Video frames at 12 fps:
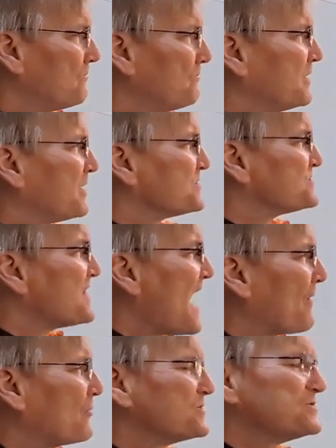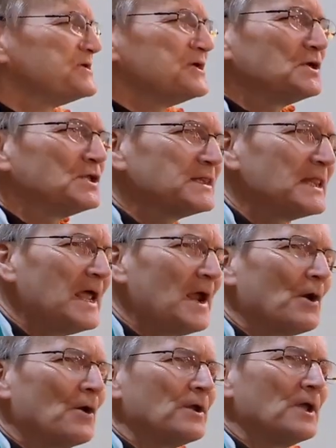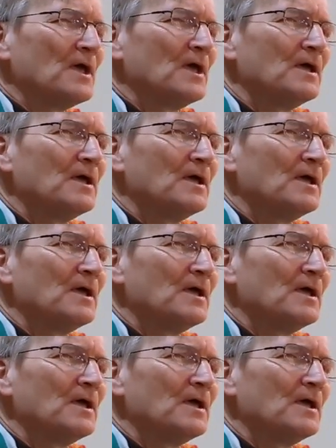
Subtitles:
because that was declared